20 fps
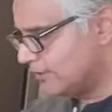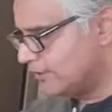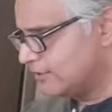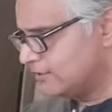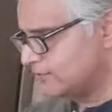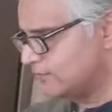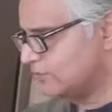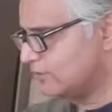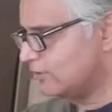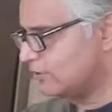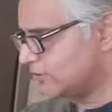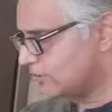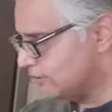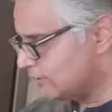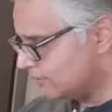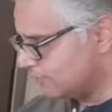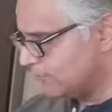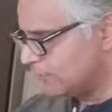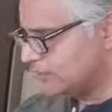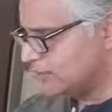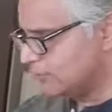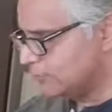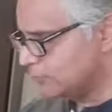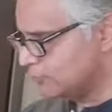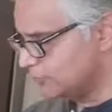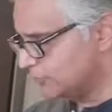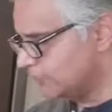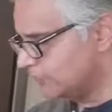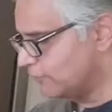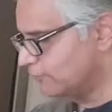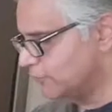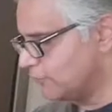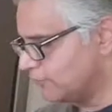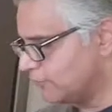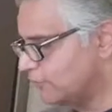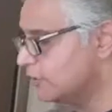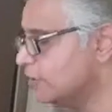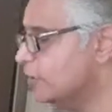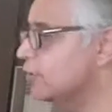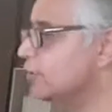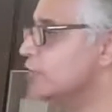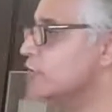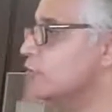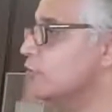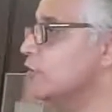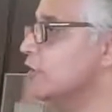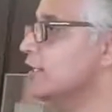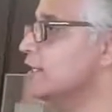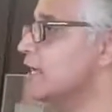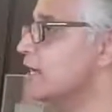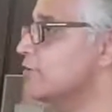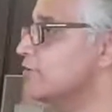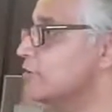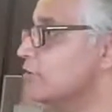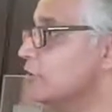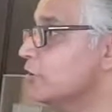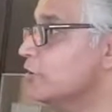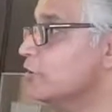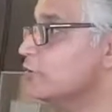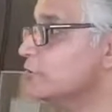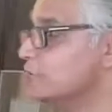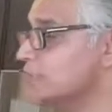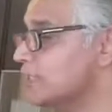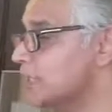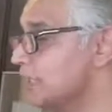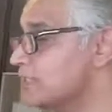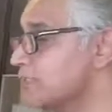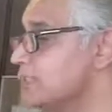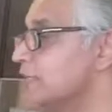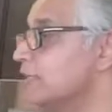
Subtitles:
salt, make the dough, soft dough, roll it out, cook it on both sides,